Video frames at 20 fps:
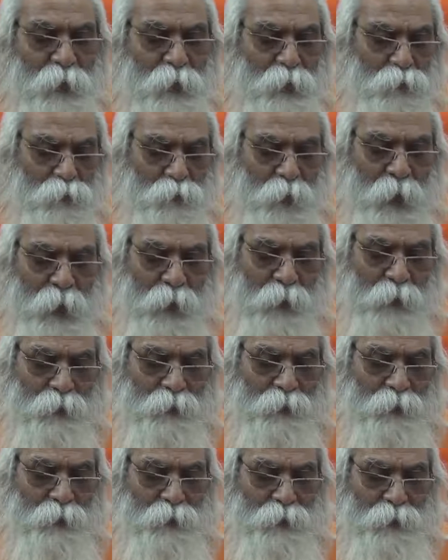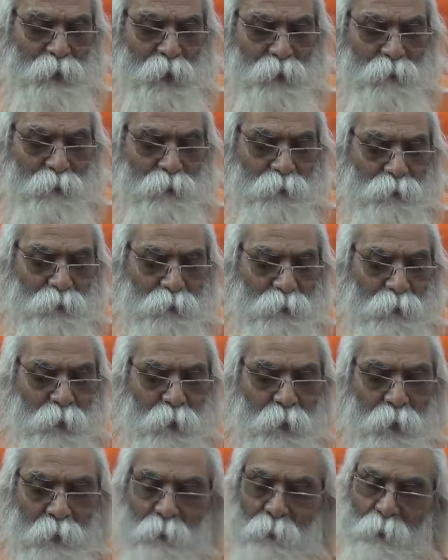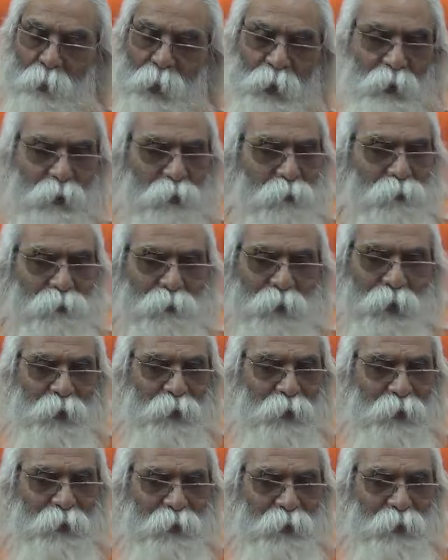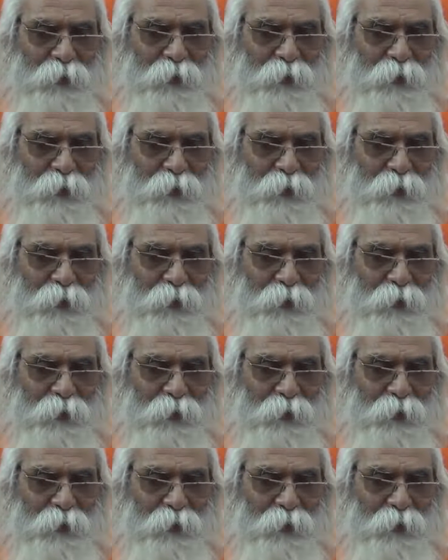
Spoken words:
into the existence. My dear friend,